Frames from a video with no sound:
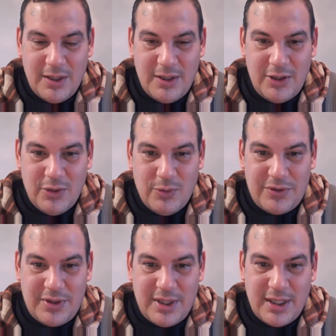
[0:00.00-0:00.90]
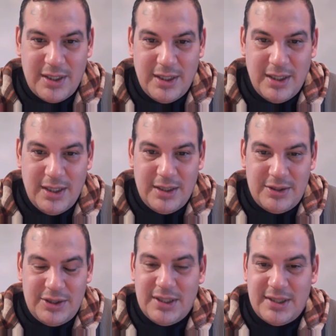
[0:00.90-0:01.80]
with the
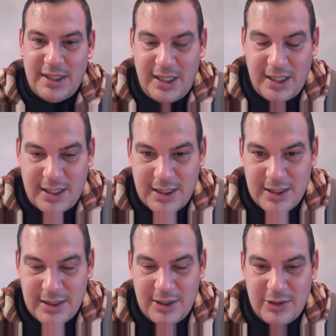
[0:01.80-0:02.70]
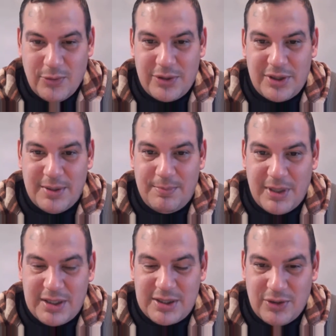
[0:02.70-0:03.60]
Chesinig, with the
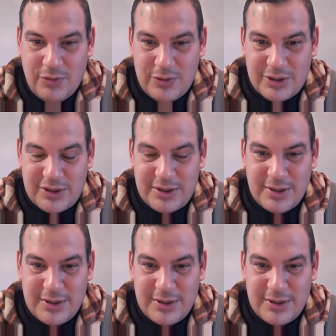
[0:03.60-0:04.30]
big stones.